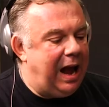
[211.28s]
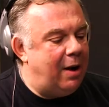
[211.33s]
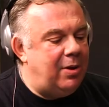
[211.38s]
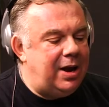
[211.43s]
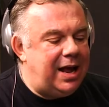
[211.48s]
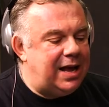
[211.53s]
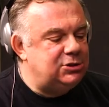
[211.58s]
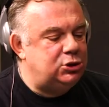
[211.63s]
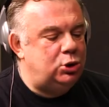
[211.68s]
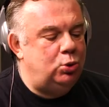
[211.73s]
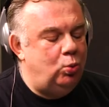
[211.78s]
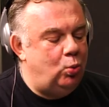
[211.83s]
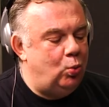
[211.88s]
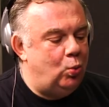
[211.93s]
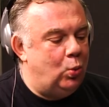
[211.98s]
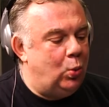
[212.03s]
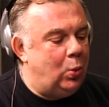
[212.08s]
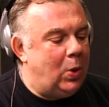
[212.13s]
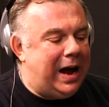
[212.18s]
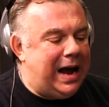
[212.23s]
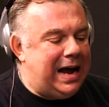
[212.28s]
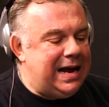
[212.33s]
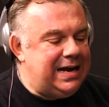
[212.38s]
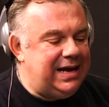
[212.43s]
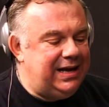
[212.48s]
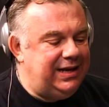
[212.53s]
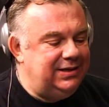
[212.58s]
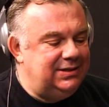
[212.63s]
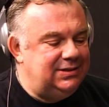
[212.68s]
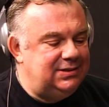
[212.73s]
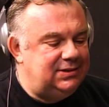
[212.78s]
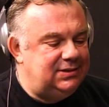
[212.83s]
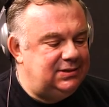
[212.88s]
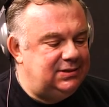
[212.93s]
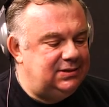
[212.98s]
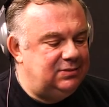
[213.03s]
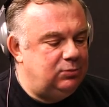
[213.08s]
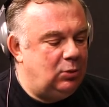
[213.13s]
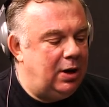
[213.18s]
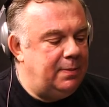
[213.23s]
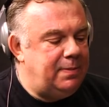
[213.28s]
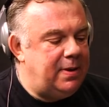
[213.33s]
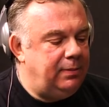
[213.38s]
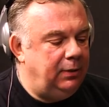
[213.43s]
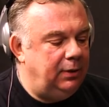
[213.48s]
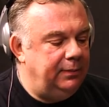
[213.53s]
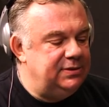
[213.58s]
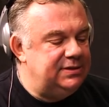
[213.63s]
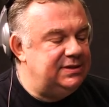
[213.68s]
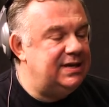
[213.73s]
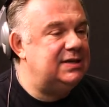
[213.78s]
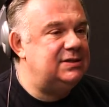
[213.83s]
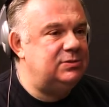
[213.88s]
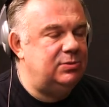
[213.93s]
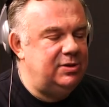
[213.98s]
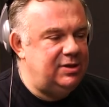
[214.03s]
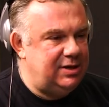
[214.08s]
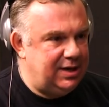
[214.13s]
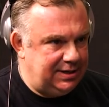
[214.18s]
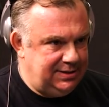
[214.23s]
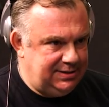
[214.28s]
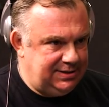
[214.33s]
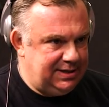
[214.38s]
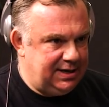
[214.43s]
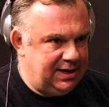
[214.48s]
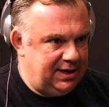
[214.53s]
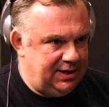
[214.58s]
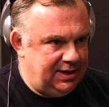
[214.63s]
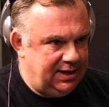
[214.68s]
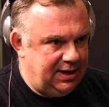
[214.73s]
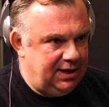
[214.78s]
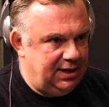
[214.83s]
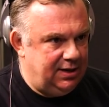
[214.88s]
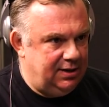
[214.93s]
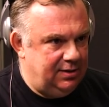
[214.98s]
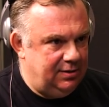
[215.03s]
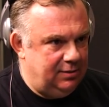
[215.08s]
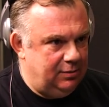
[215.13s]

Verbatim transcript: I want to ask you, why is why are people obsessed with the idea that